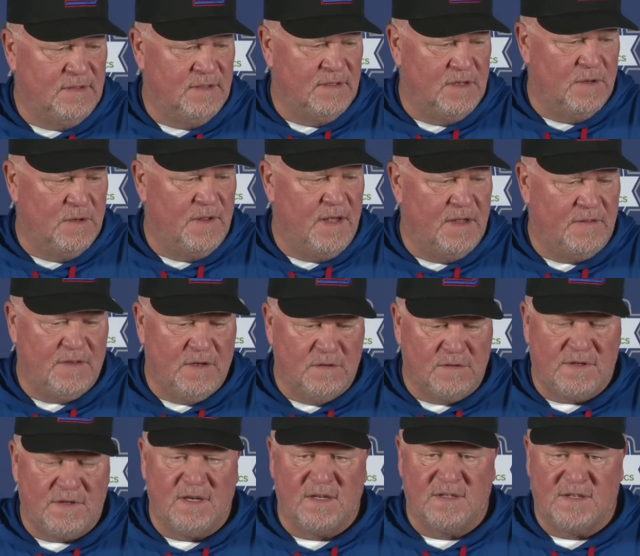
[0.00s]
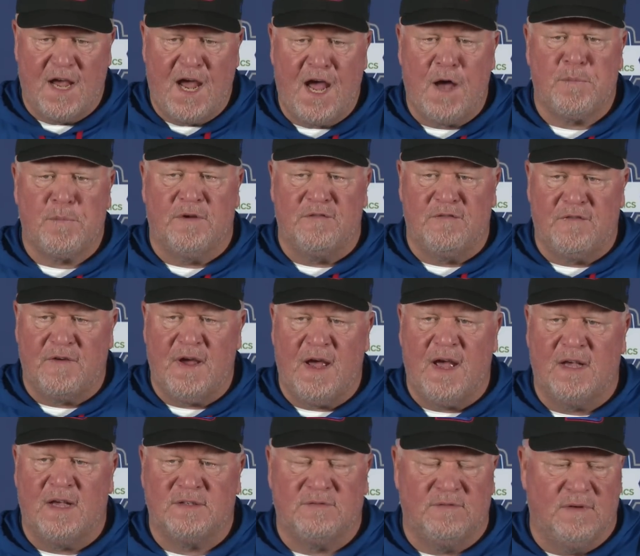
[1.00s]
You know, those things happen
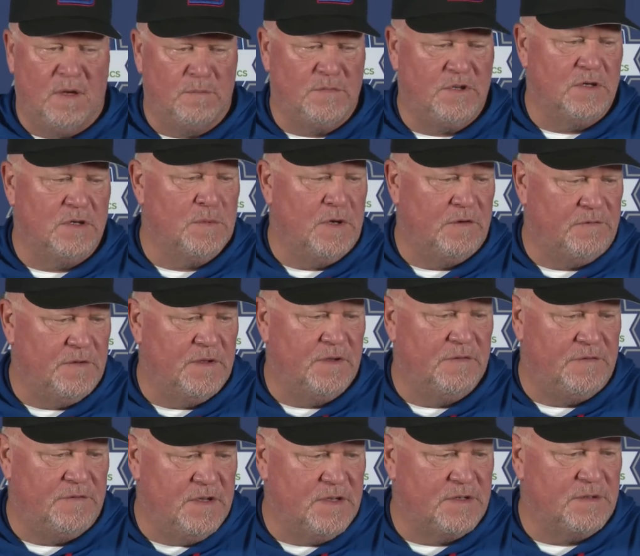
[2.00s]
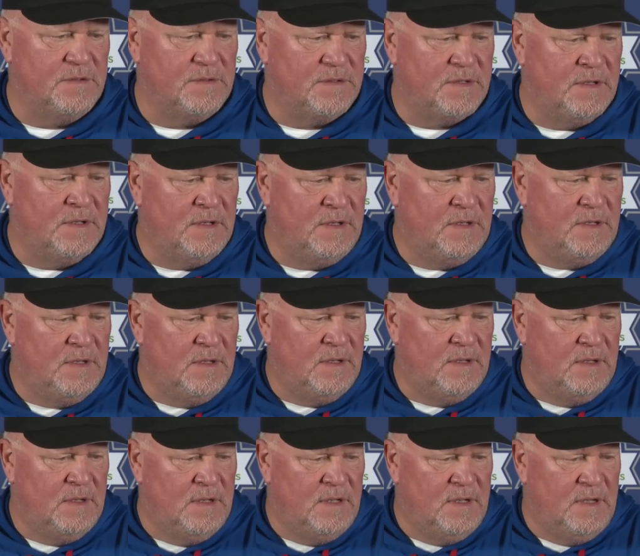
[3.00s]
fast. I'm talking about for the officials.
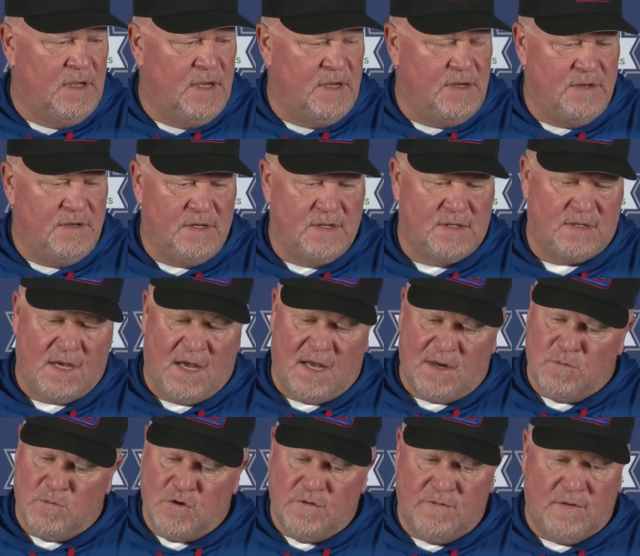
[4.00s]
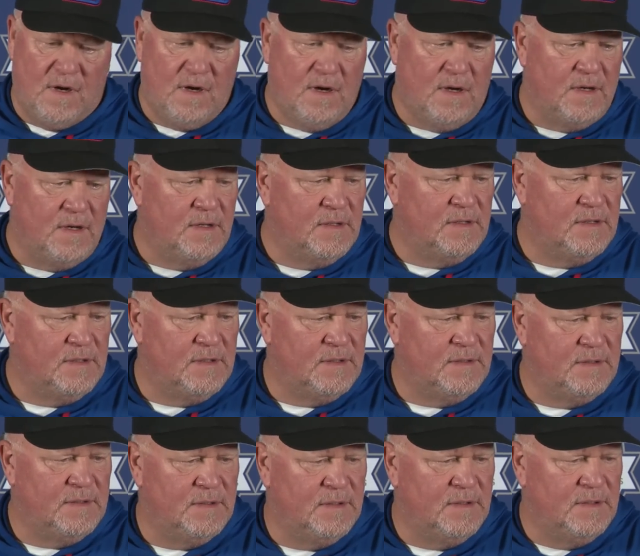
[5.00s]
And you just got to move on.
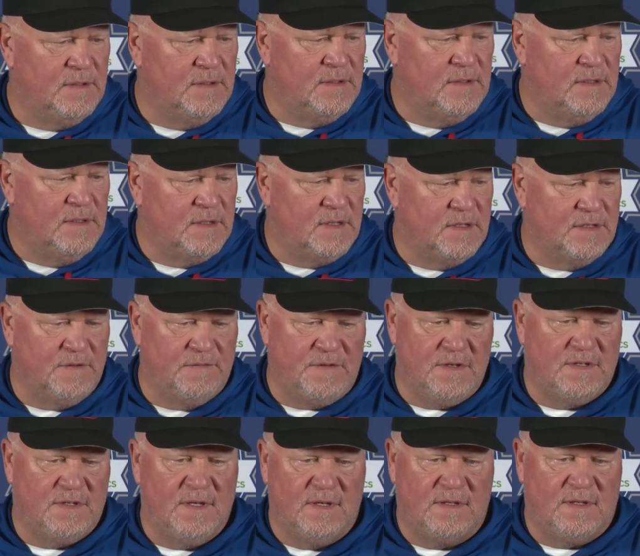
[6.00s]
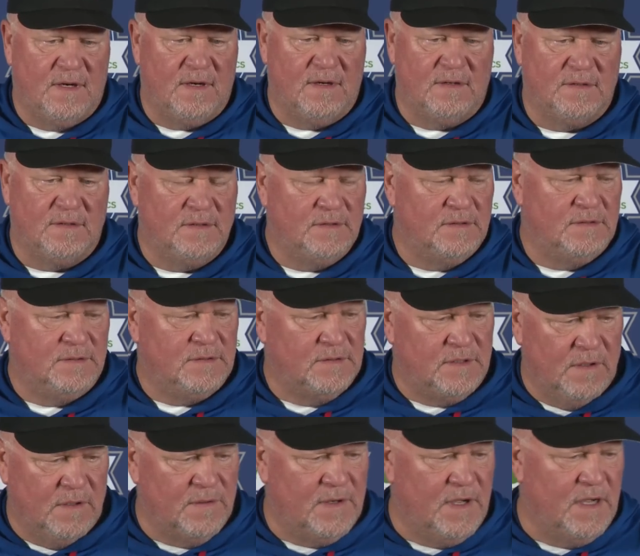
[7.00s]
Because if you sit there and
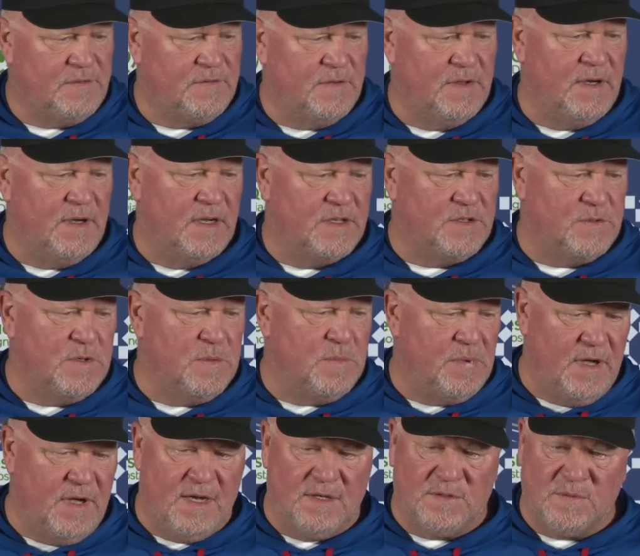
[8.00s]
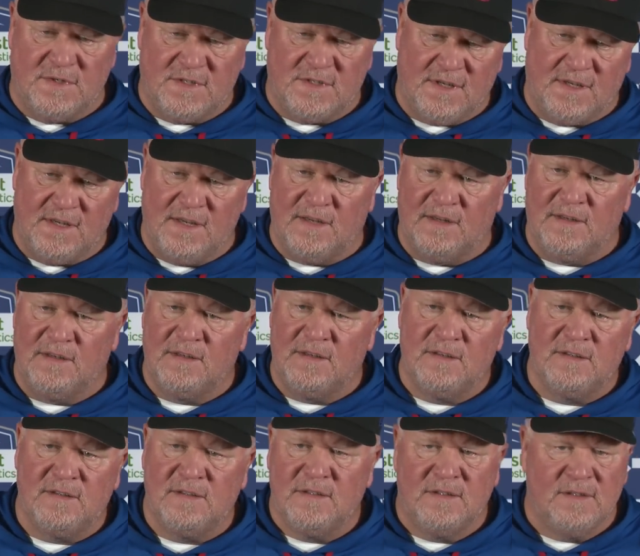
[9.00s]
go nuts for the next three plays, once again,
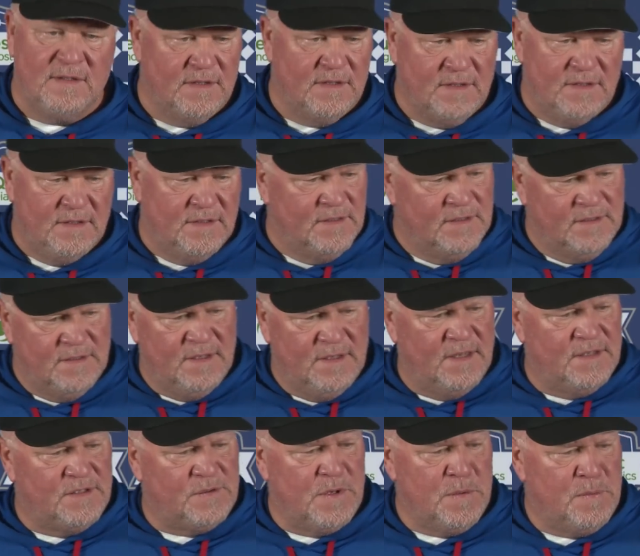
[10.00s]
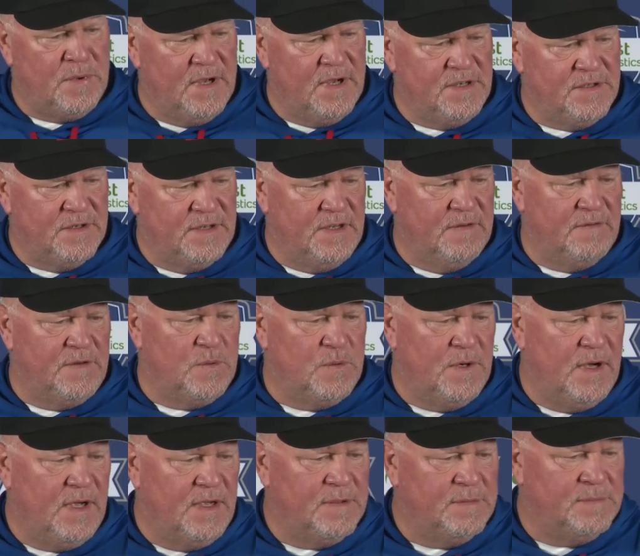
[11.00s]
it's three plays you're giving
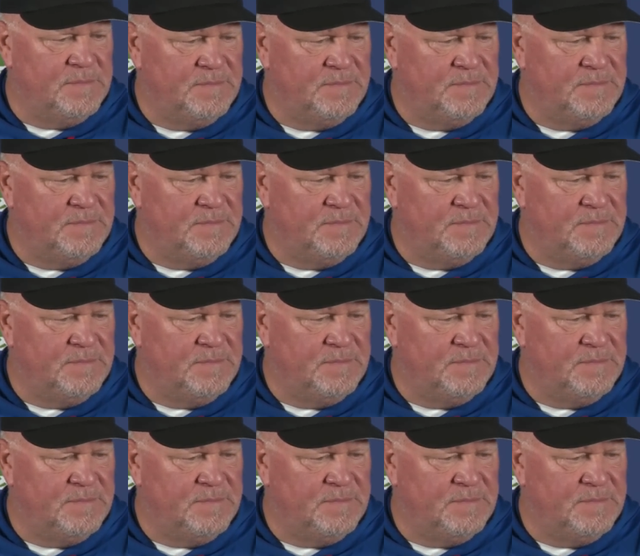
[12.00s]
away.